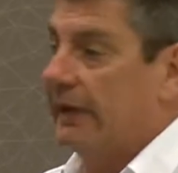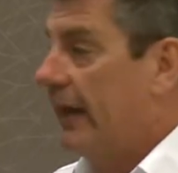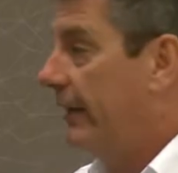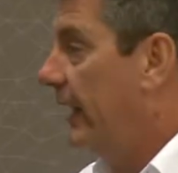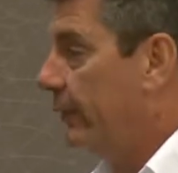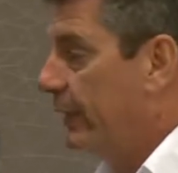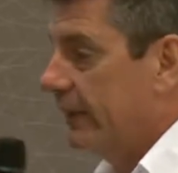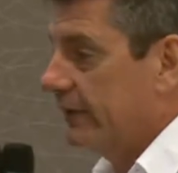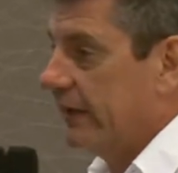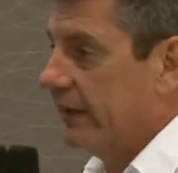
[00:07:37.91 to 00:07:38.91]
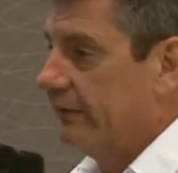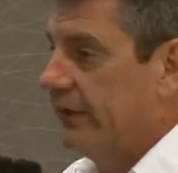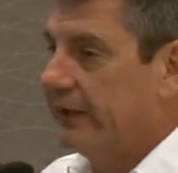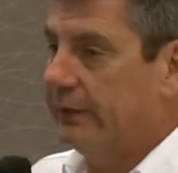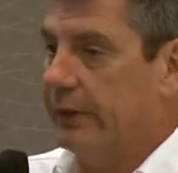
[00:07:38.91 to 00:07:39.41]
How do I get to that
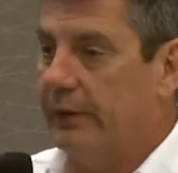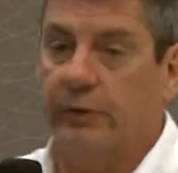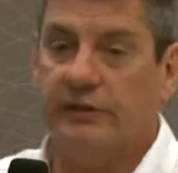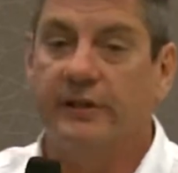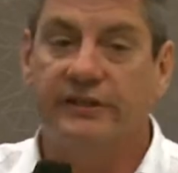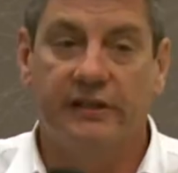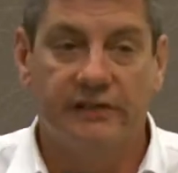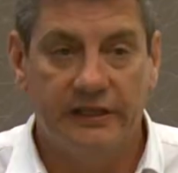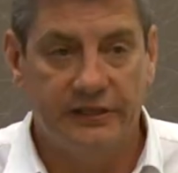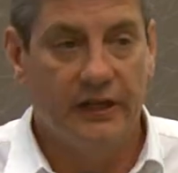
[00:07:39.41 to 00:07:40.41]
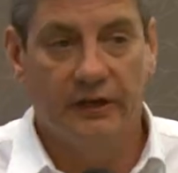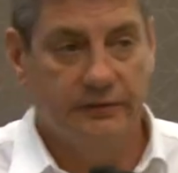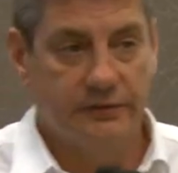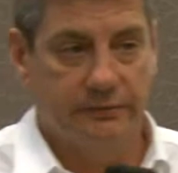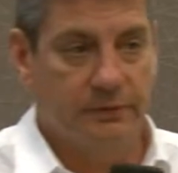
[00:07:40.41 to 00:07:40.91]
event? What's my TV show?
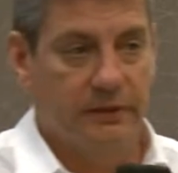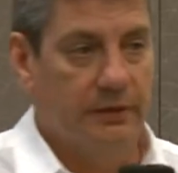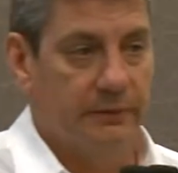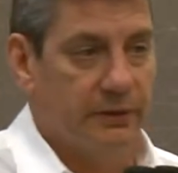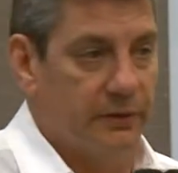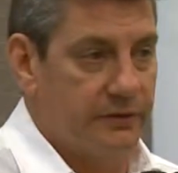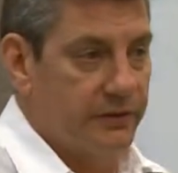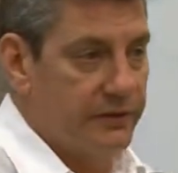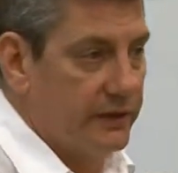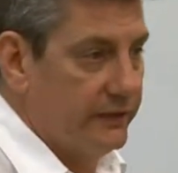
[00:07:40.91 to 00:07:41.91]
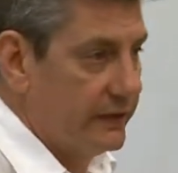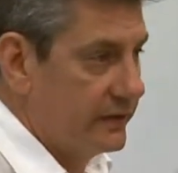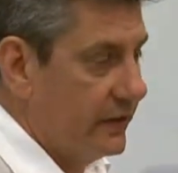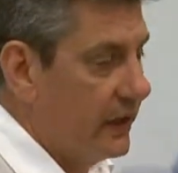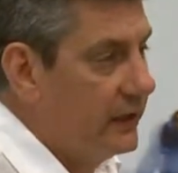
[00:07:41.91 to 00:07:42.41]
It's what I'm going to watch on TV
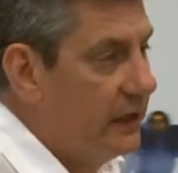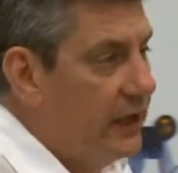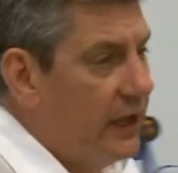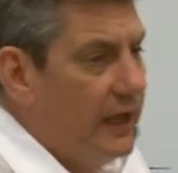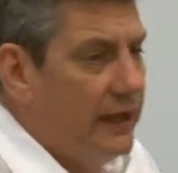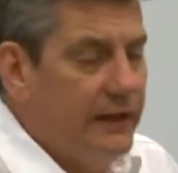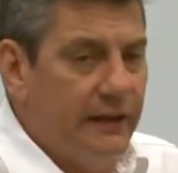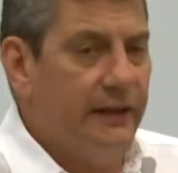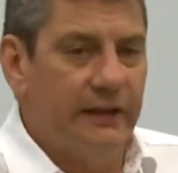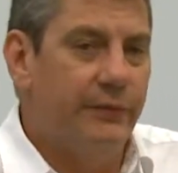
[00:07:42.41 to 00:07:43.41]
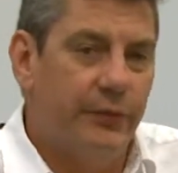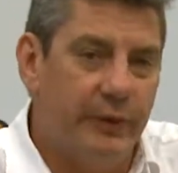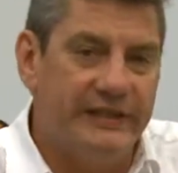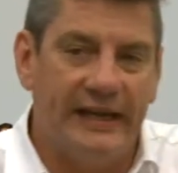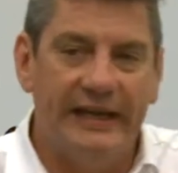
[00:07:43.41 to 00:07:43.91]
tonight.
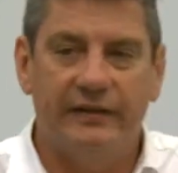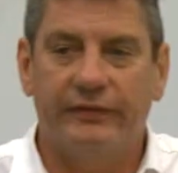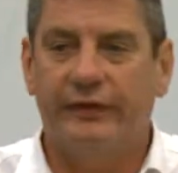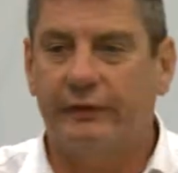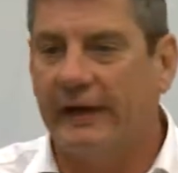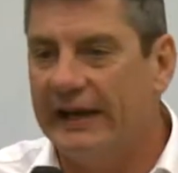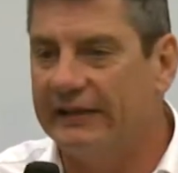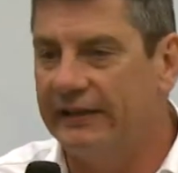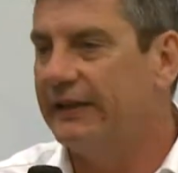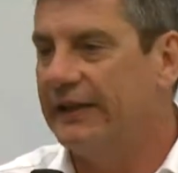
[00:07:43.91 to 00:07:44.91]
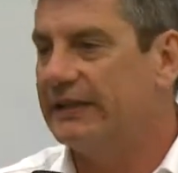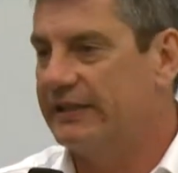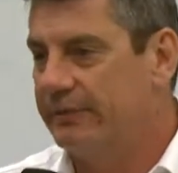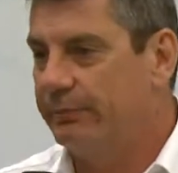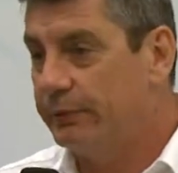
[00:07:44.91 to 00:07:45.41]
We take it for granted that that's
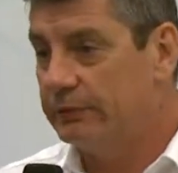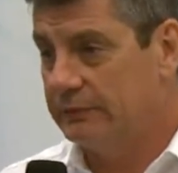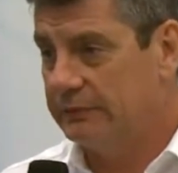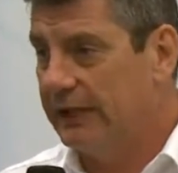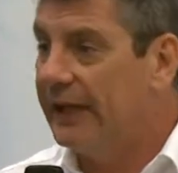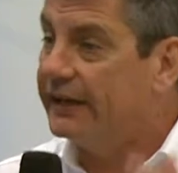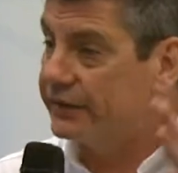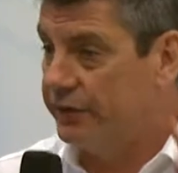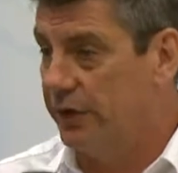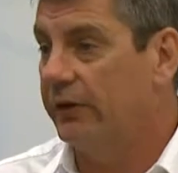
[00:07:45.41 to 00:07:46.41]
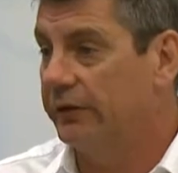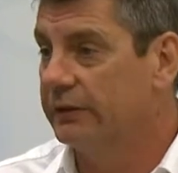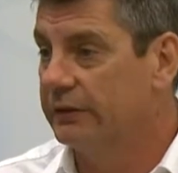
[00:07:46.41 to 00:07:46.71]
simple, and it's not.